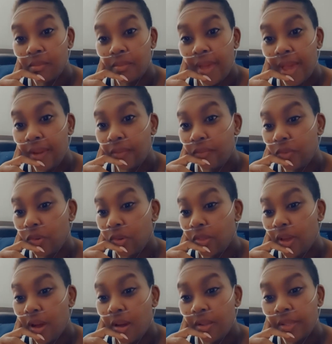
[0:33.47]
back and forth
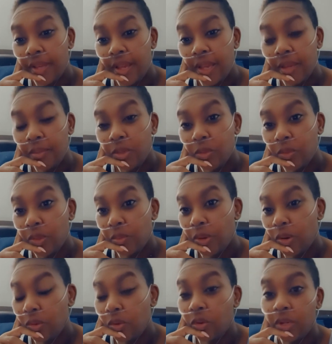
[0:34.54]
all day between
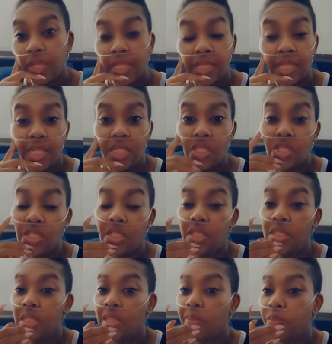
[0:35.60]
both
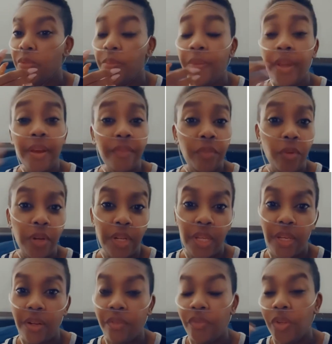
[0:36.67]
organizations and preparing for an
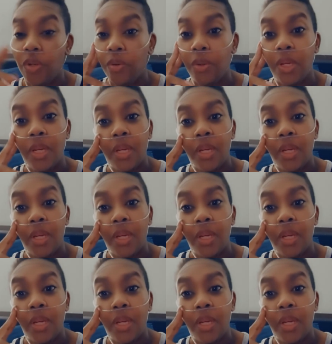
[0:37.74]
interview